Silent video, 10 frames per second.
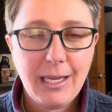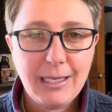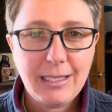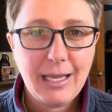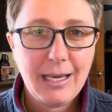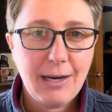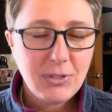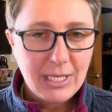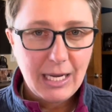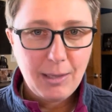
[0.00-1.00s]
And yet every
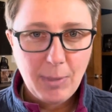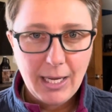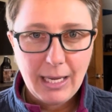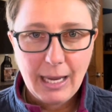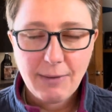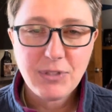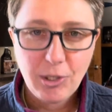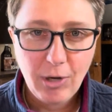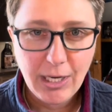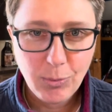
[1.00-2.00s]
time I have to
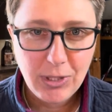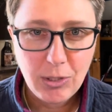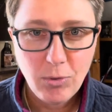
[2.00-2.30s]
interact with you,